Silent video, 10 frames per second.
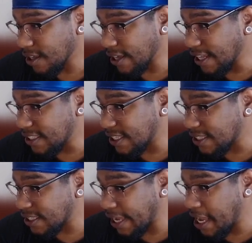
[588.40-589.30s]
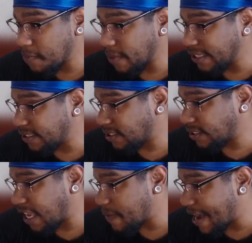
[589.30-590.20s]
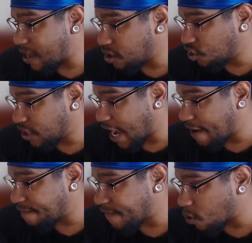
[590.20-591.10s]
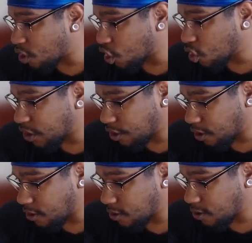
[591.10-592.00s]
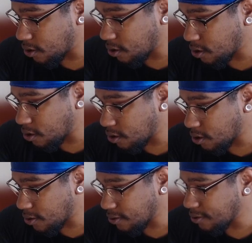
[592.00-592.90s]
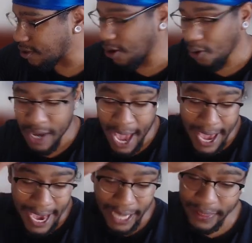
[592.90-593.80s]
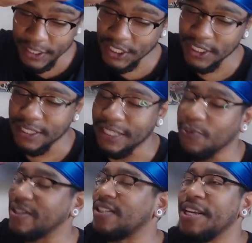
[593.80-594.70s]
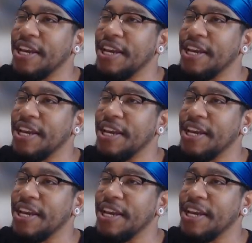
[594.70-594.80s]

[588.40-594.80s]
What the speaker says: It's the same energy I felt earlier. Okay, and this we see